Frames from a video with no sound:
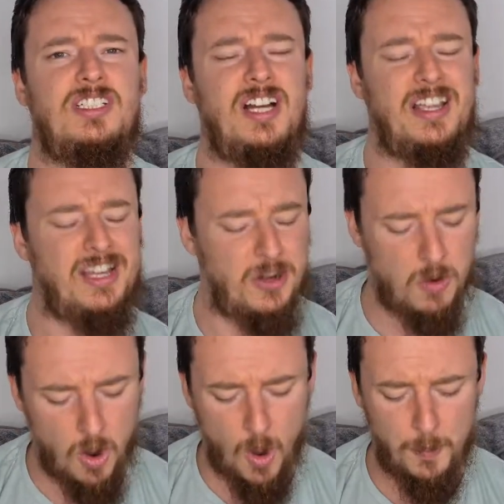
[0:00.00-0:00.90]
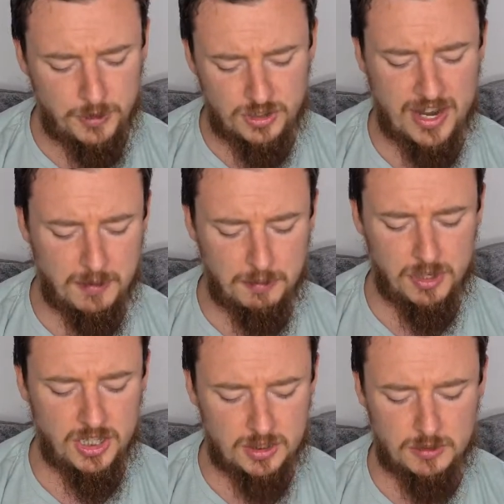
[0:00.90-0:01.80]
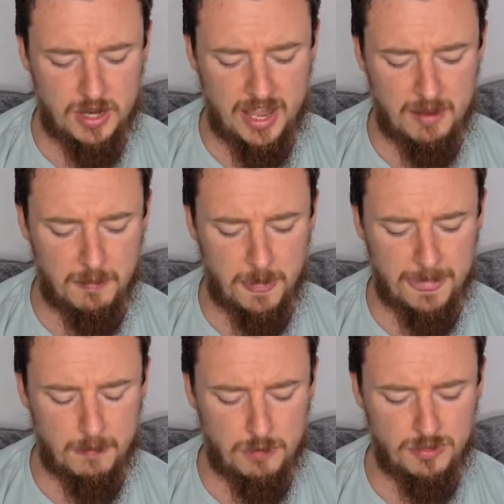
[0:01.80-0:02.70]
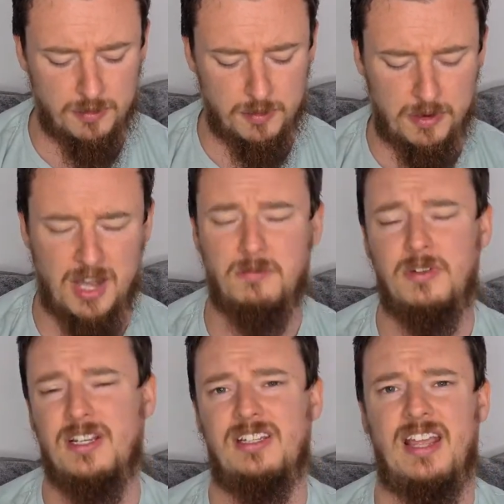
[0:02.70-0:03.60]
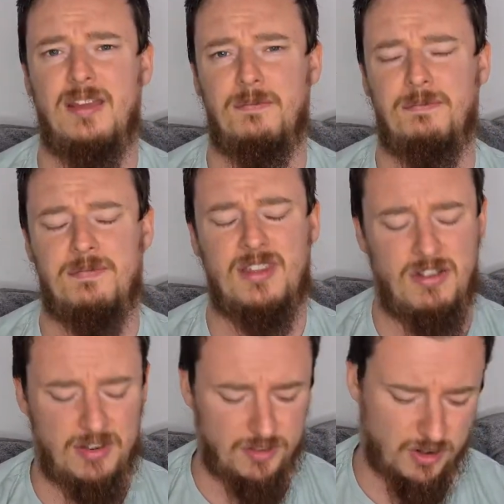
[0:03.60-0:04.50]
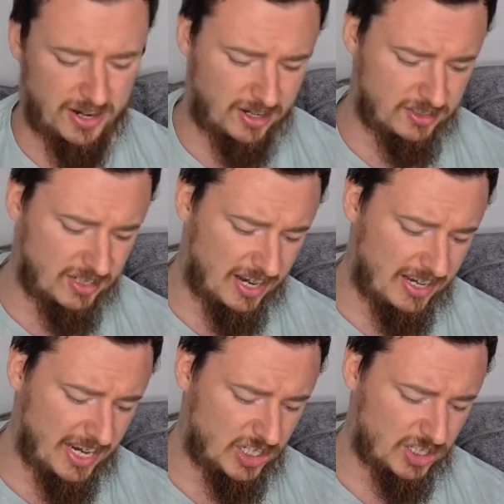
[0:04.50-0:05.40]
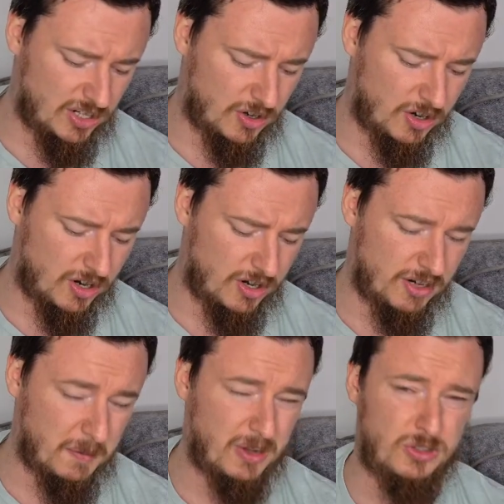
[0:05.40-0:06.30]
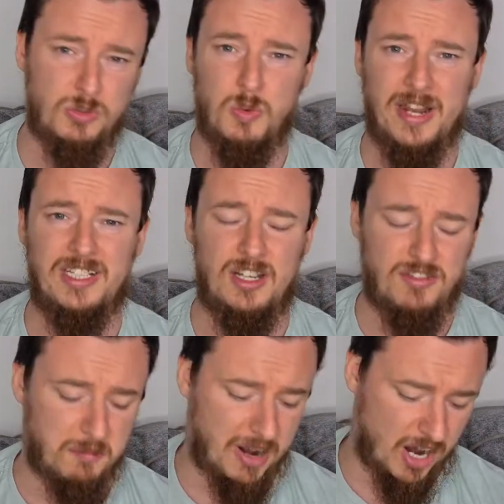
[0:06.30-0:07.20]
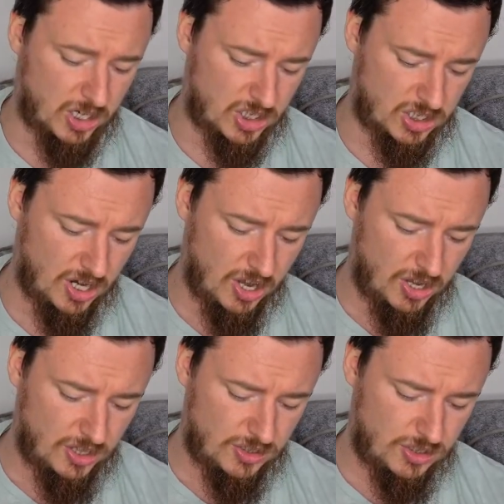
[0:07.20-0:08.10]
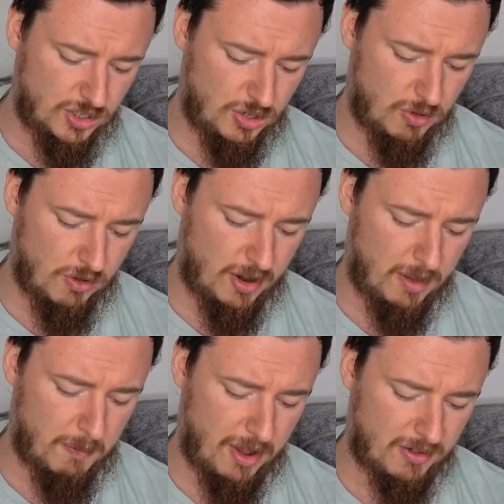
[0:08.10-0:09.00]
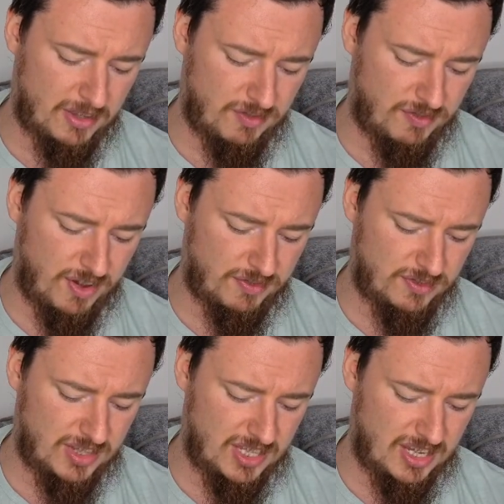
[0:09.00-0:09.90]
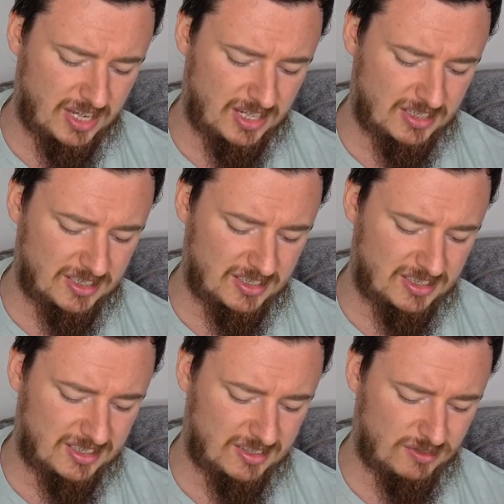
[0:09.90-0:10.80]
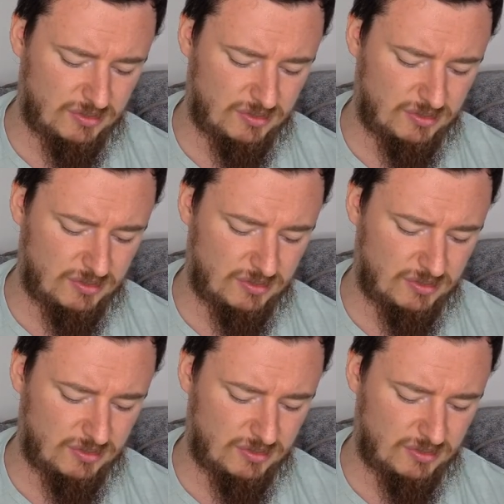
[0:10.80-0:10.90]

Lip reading: uptrend bullish movement we're on with Ravencoin. Consolidation occurred around about 20th of March to around about the 15th